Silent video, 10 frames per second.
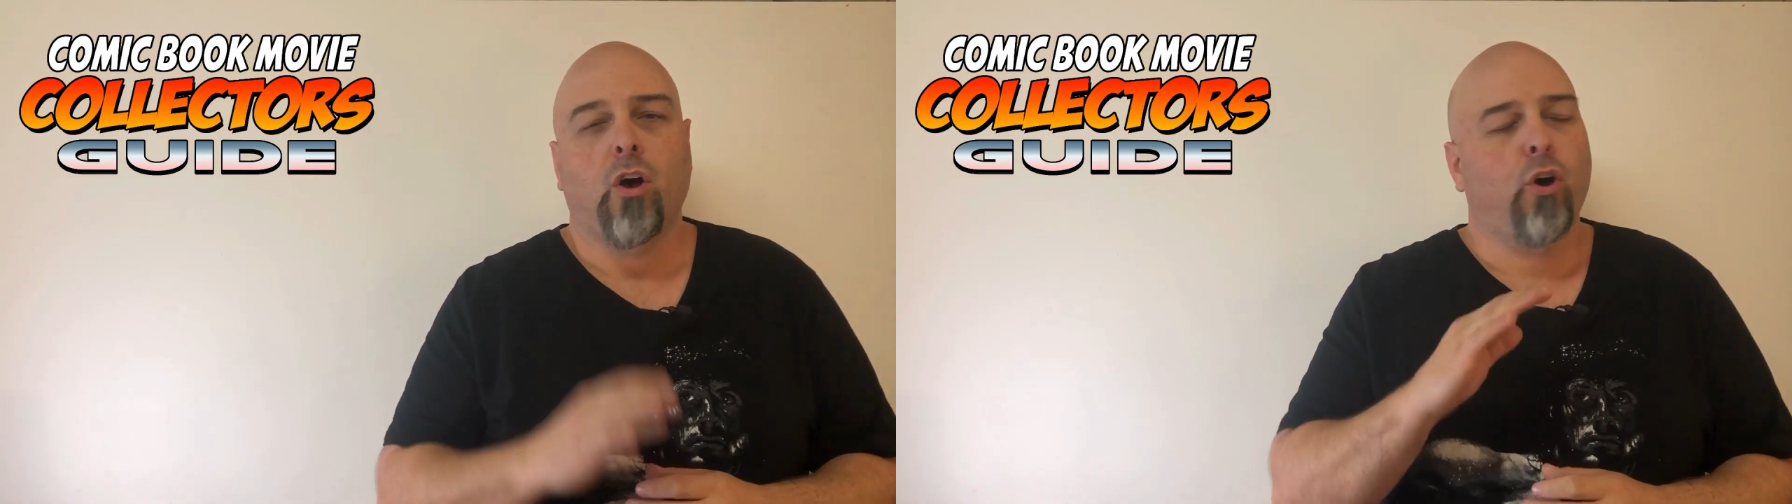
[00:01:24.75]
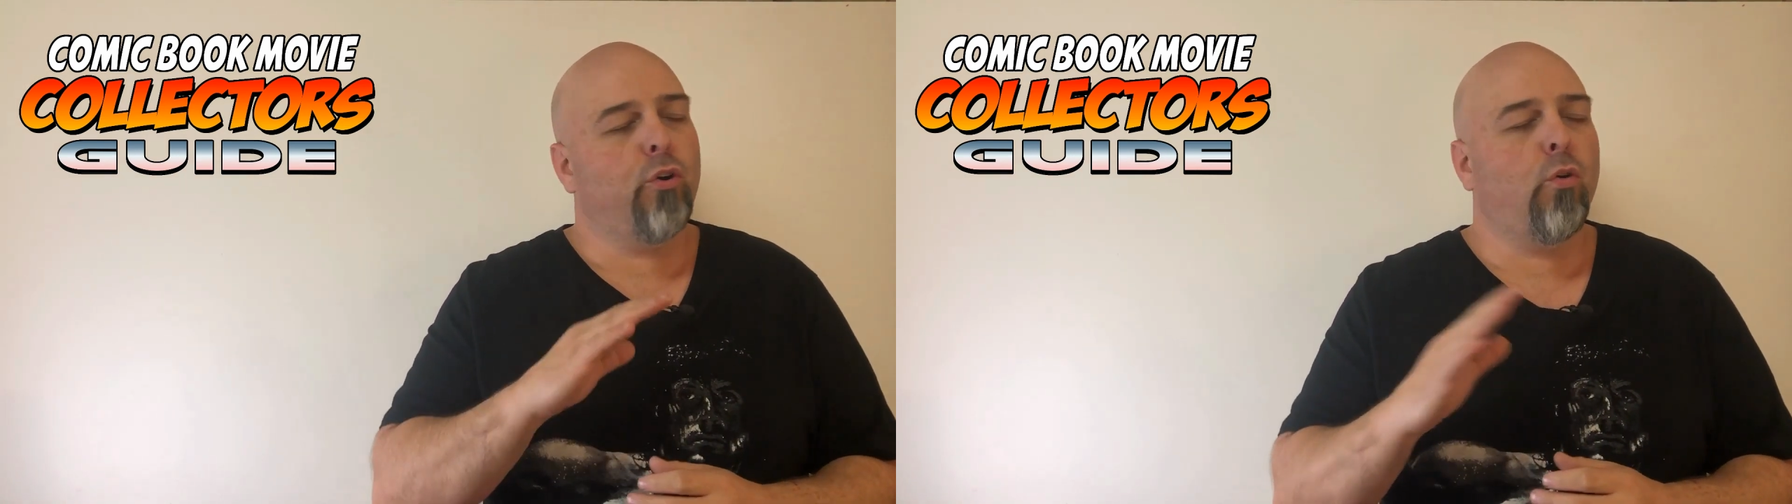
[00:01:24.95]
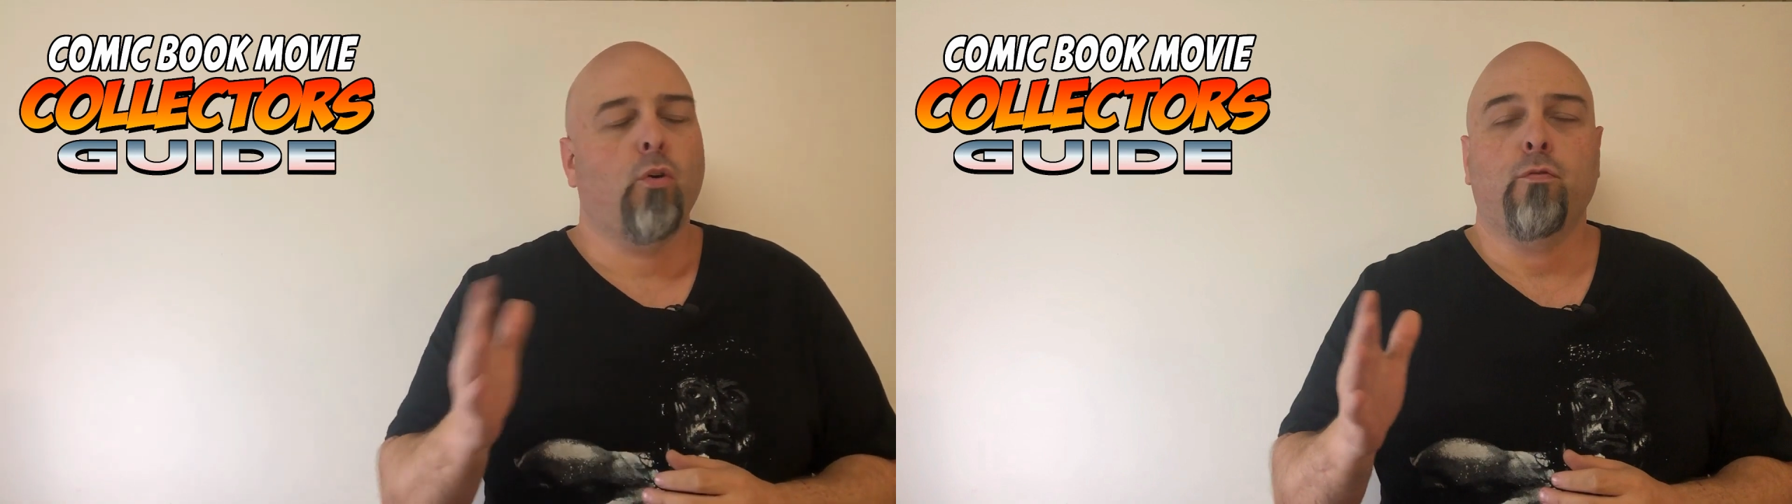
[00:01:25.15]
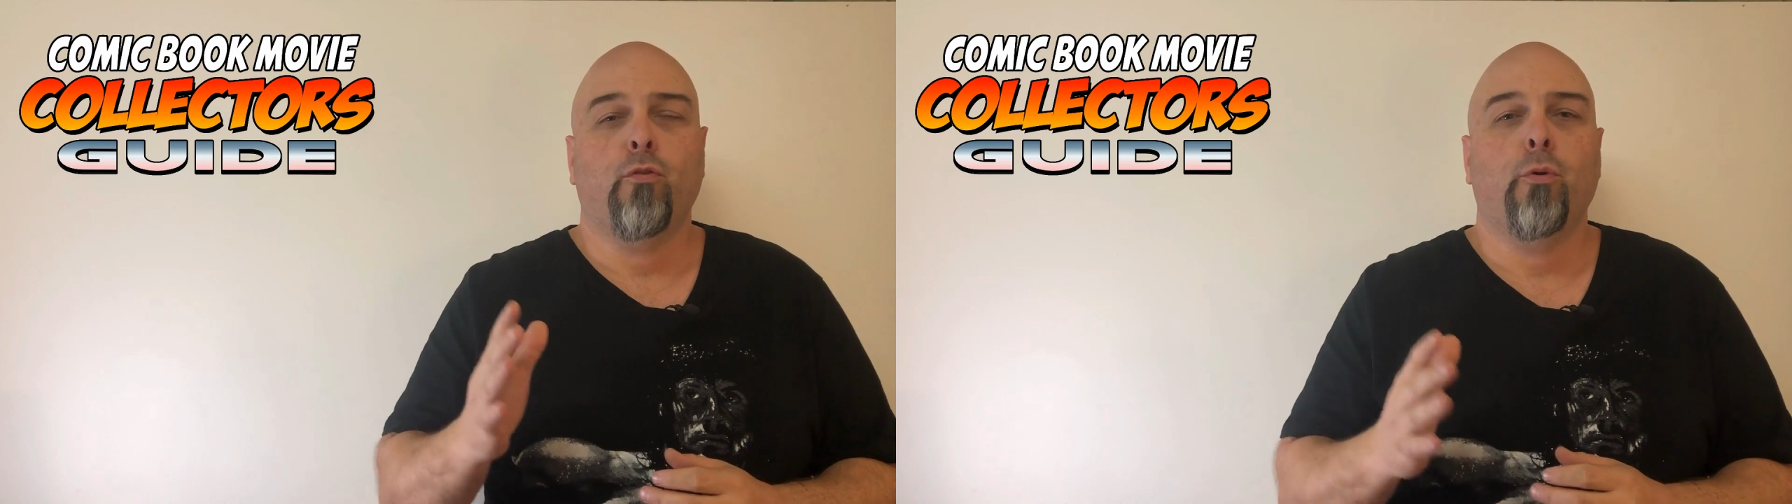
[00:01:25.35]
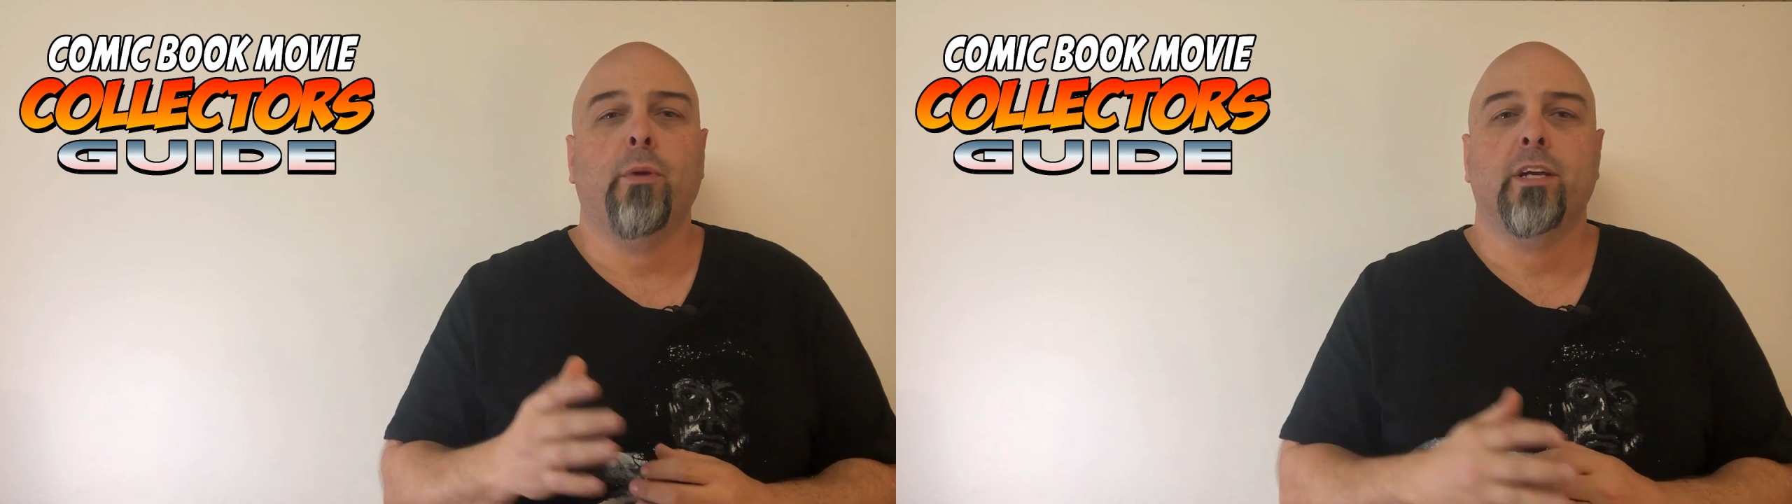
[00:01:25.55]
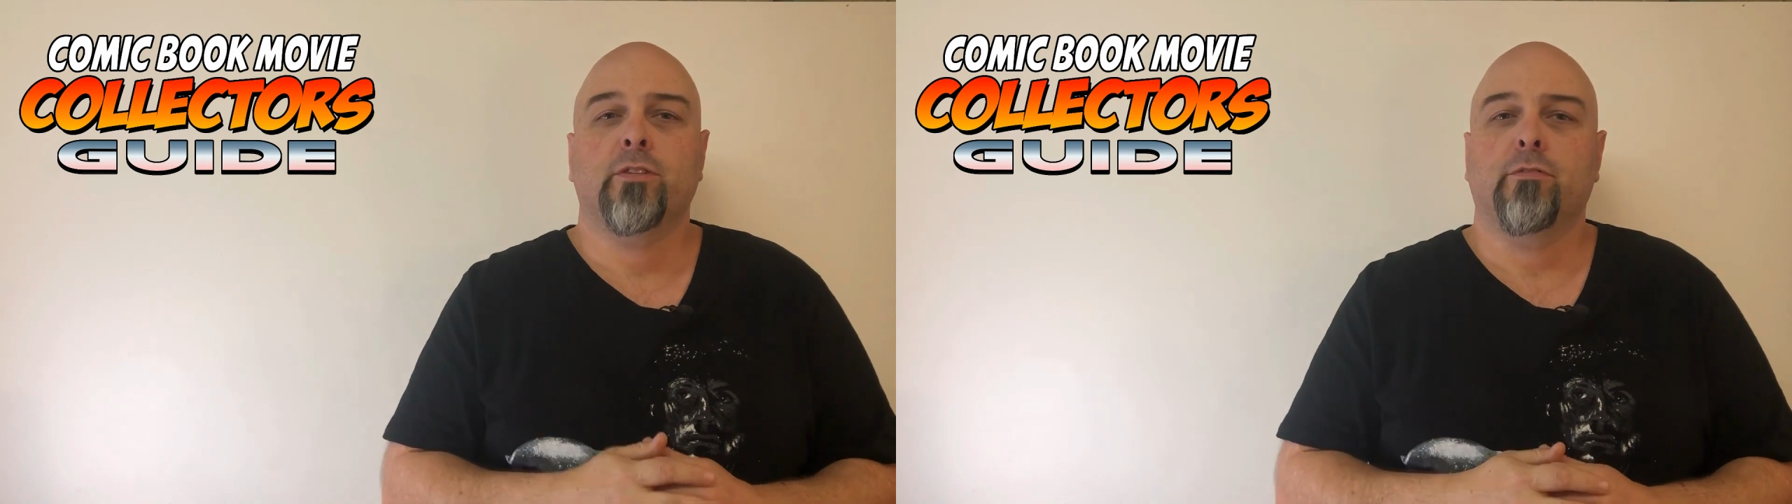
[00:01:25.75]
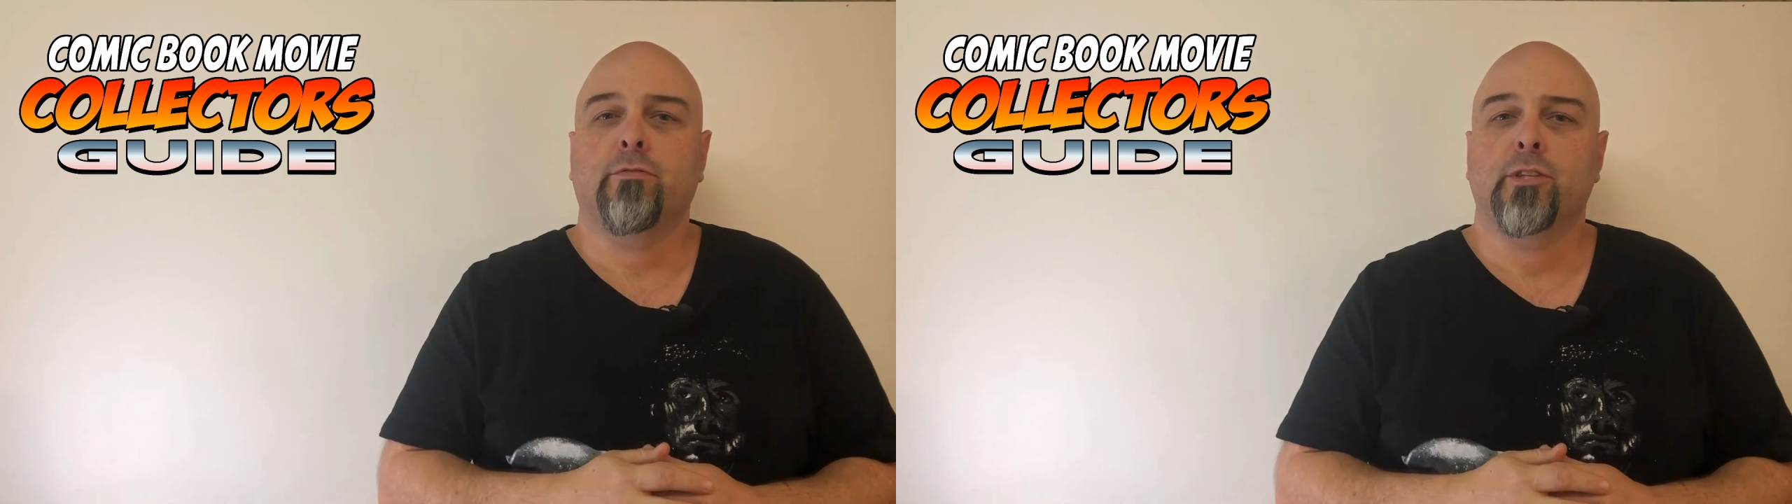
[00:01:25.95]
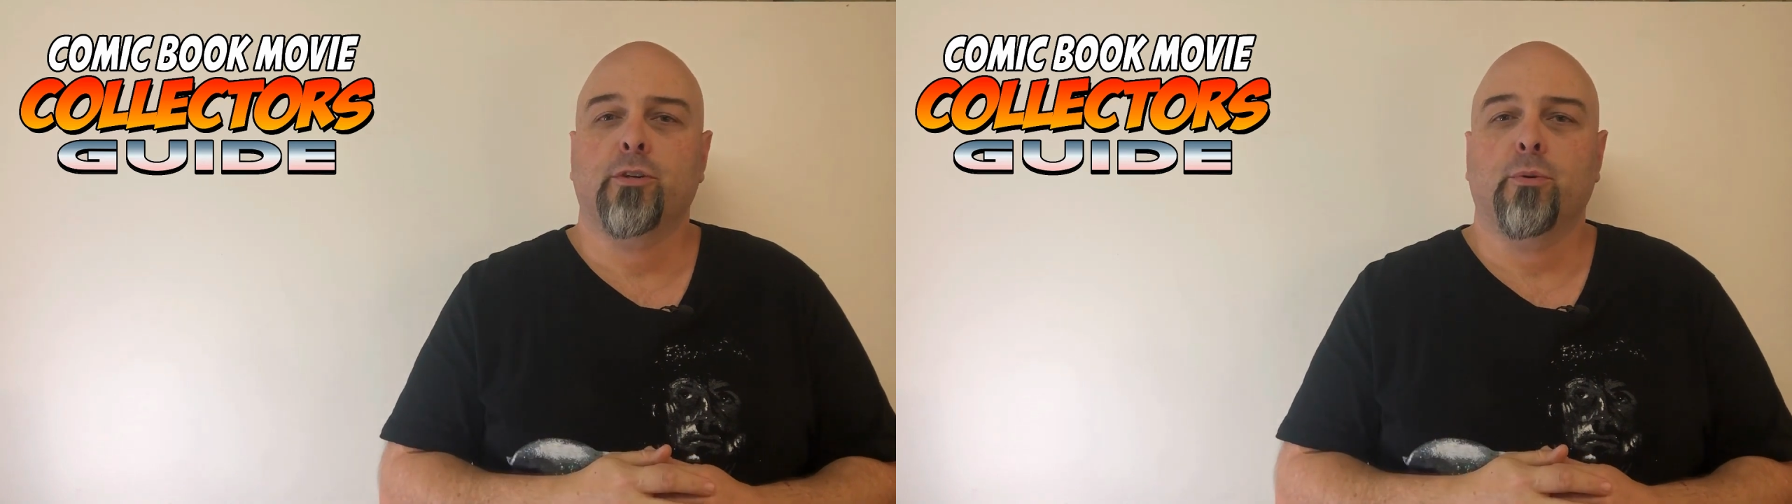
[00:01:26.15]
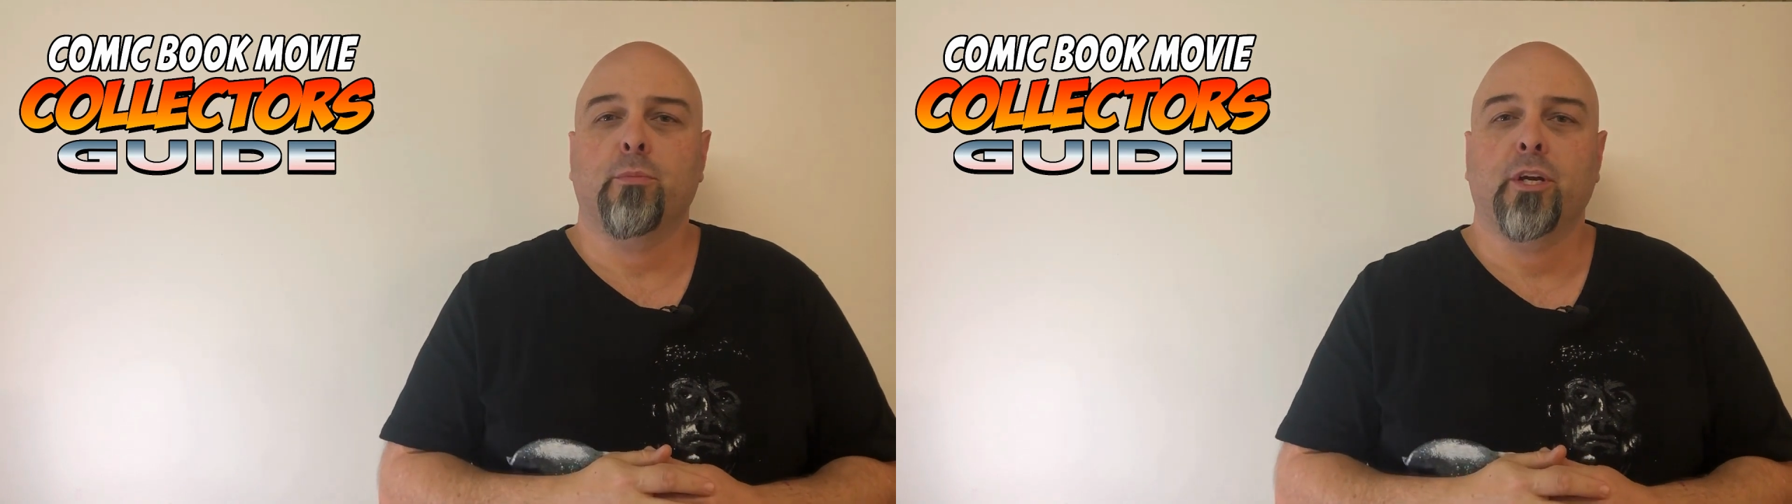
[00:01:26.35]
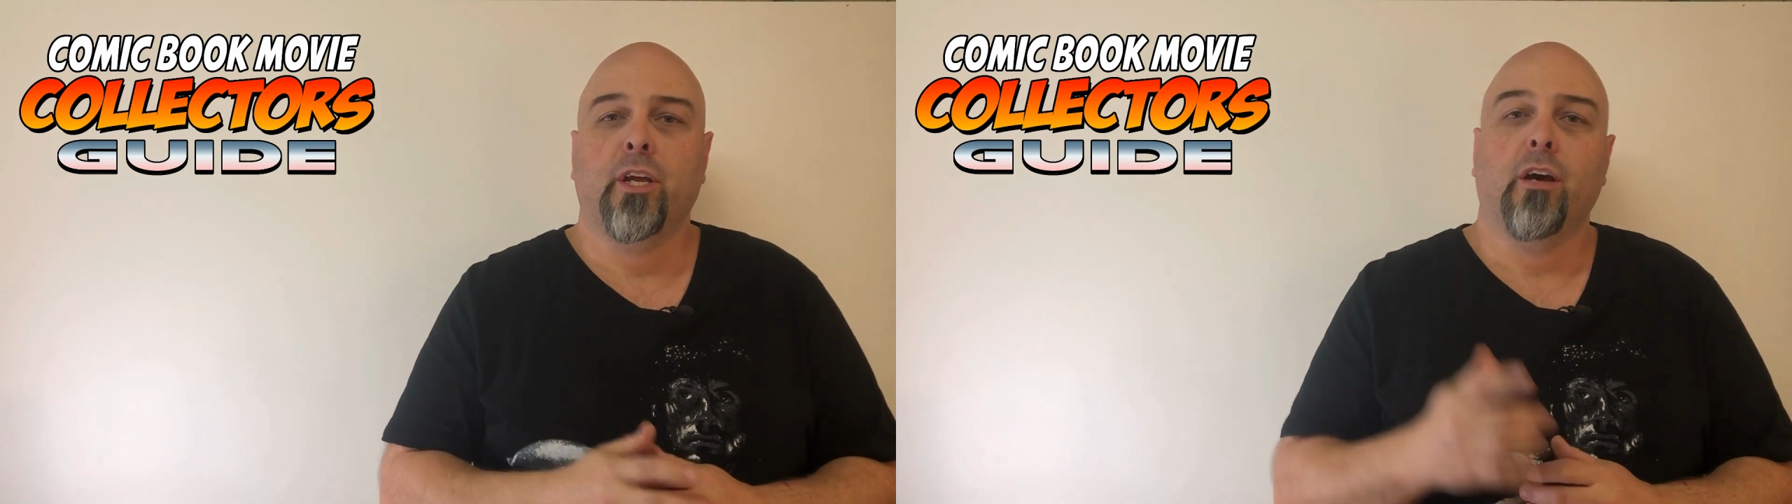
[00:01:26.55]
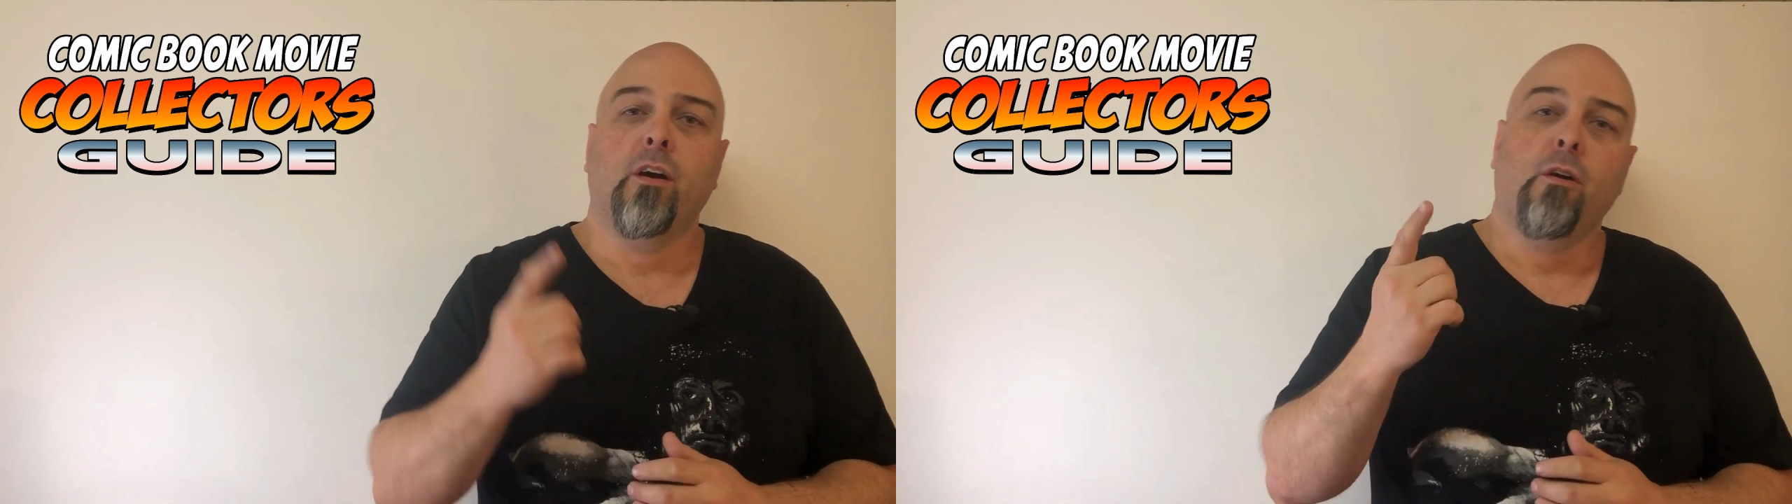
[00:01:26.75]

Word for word: on all formats of physical media,